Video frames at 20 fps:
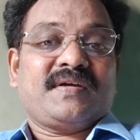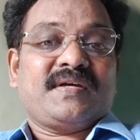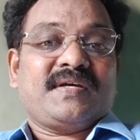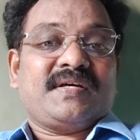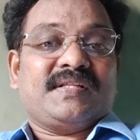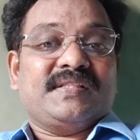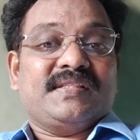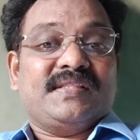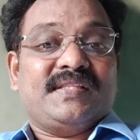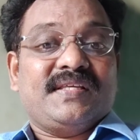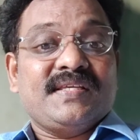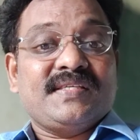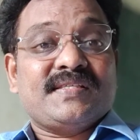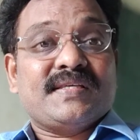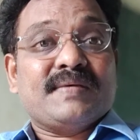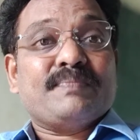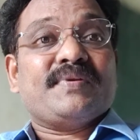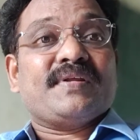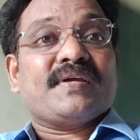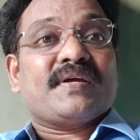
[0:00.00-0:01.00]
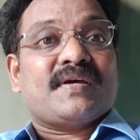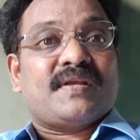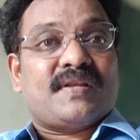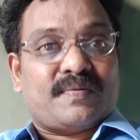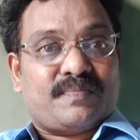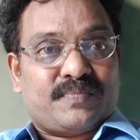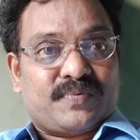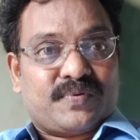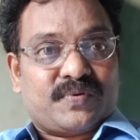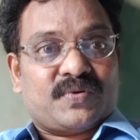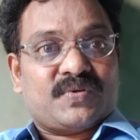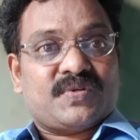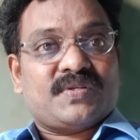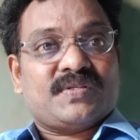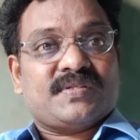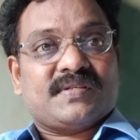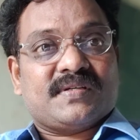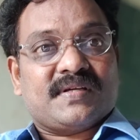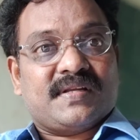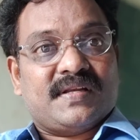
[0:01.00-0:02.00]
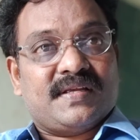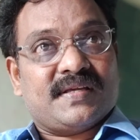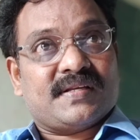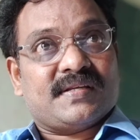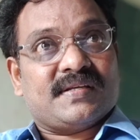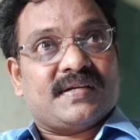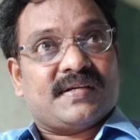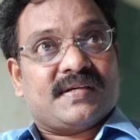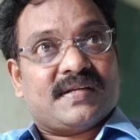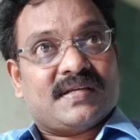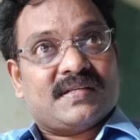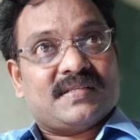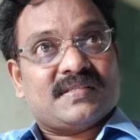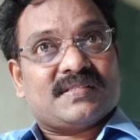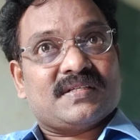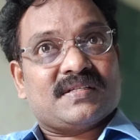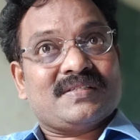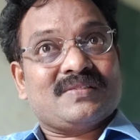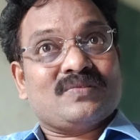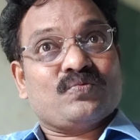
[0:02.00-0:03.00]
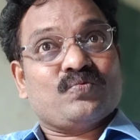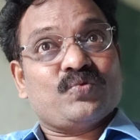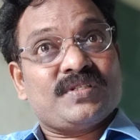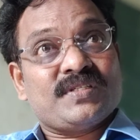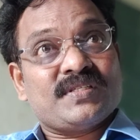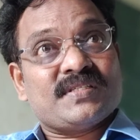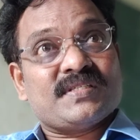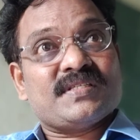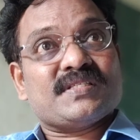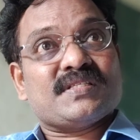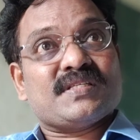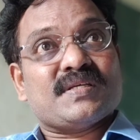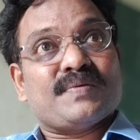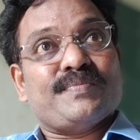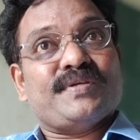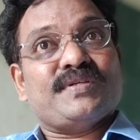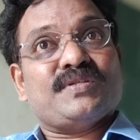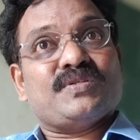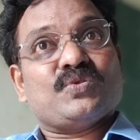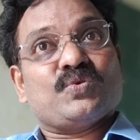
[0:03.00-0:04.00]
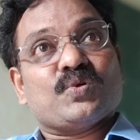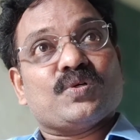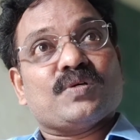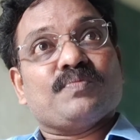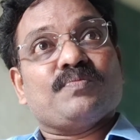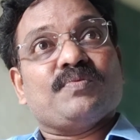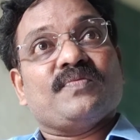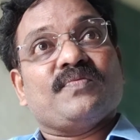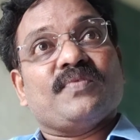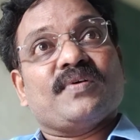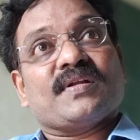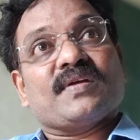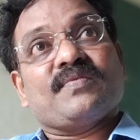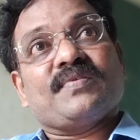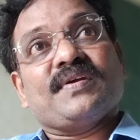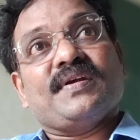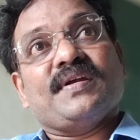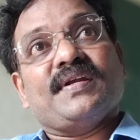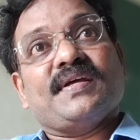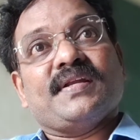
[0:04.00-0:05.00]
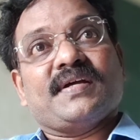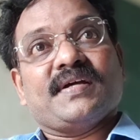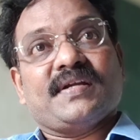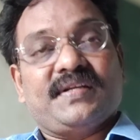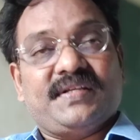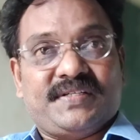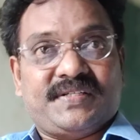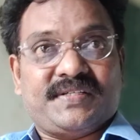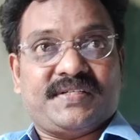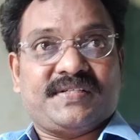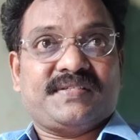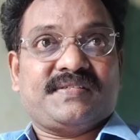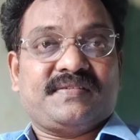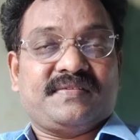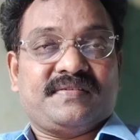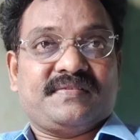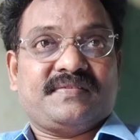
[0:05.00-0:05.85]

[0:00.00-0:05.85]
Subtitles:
This empirical approach clearly tells us which system is suitable for our Indian conditions.